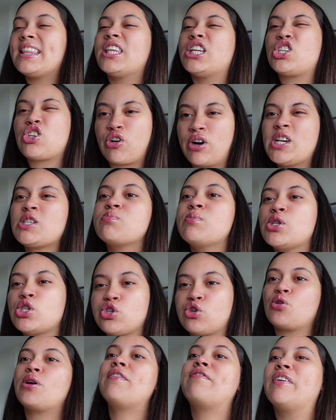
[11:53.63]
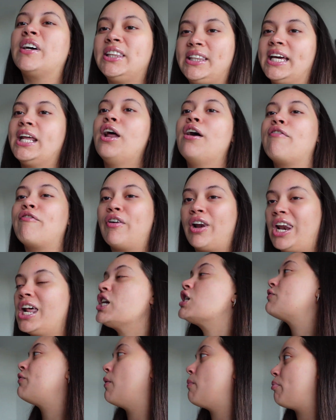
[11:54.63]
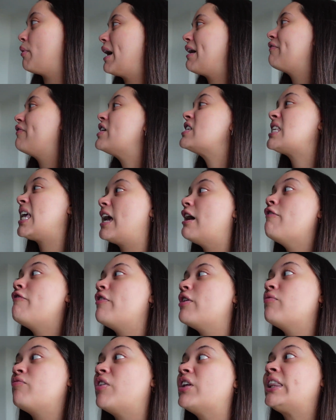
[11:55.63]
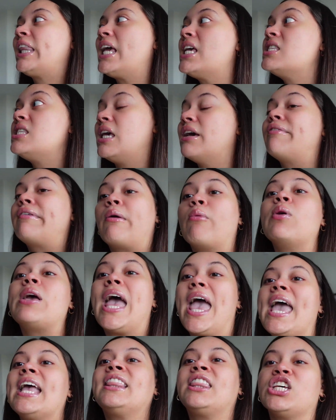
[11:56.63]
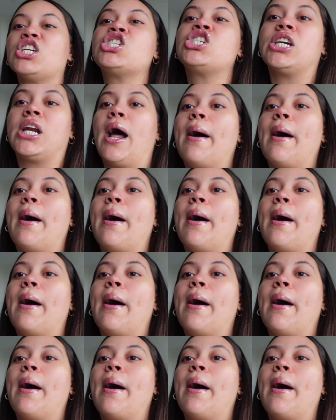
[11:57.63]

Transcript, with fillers: the Christmas tree for dinner, for lunch, for breakfast, and for, for Thanksgiving. We ate the shit